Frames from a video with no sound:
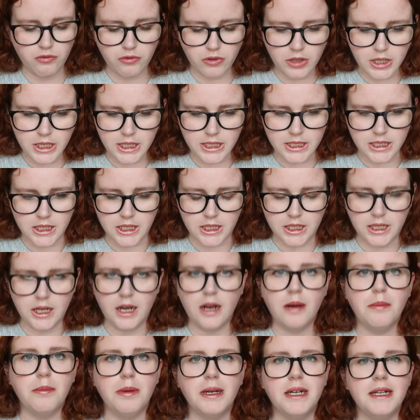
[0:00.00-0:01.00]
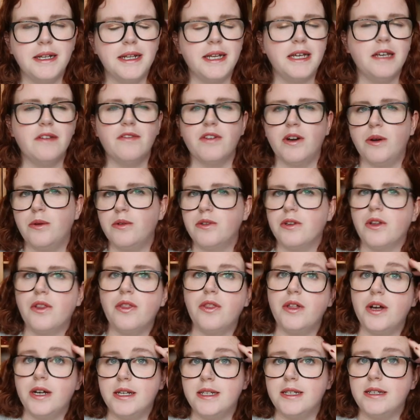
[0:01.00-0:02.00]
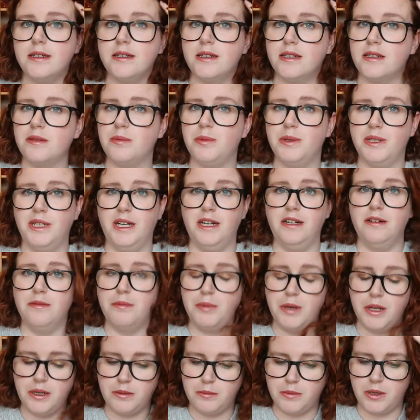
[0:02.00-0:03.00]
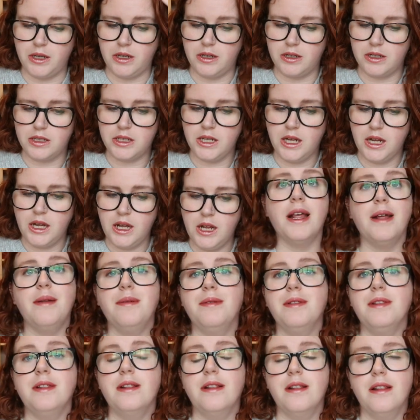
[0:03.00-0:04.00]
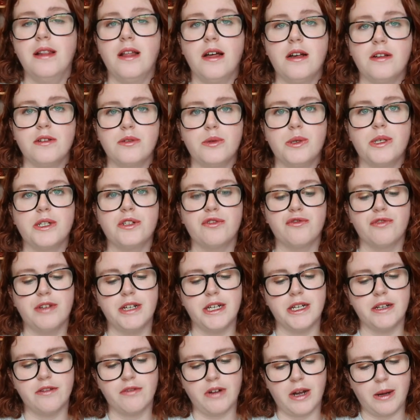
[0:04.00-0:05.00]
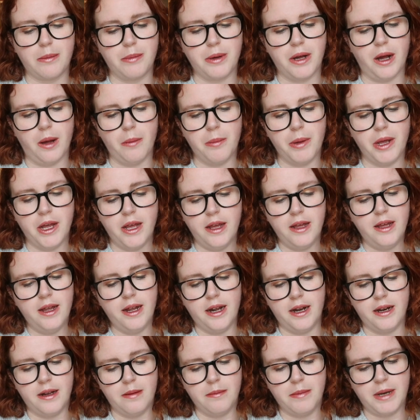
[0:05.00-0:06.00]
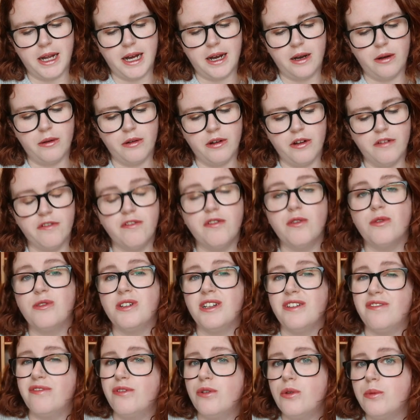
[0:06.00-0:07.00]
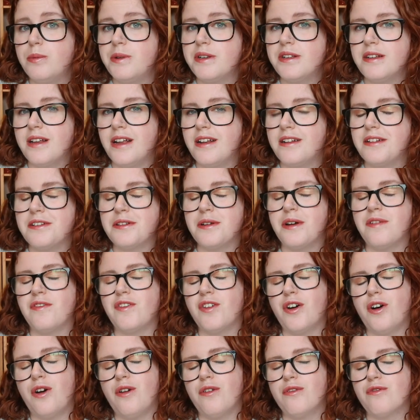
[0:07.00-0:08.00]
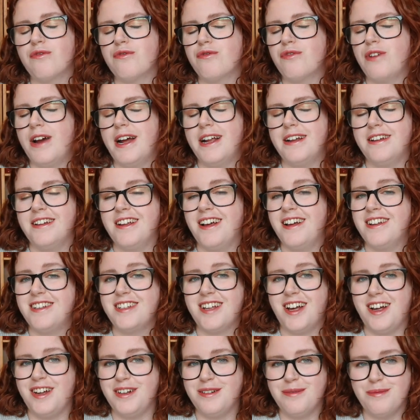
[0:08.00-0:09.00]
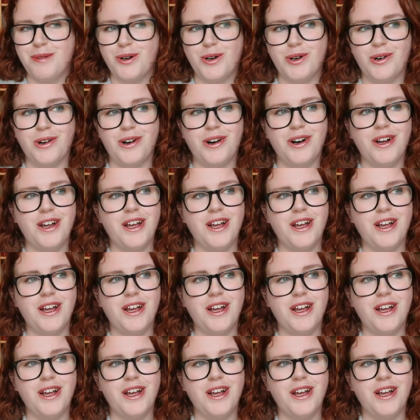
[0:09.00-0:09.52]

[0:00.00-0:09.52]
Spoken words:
reading, I believe I was on 36% of Blood Marked in last week's reading wrap up, and I'm now at 44%, so I've not read a ton more.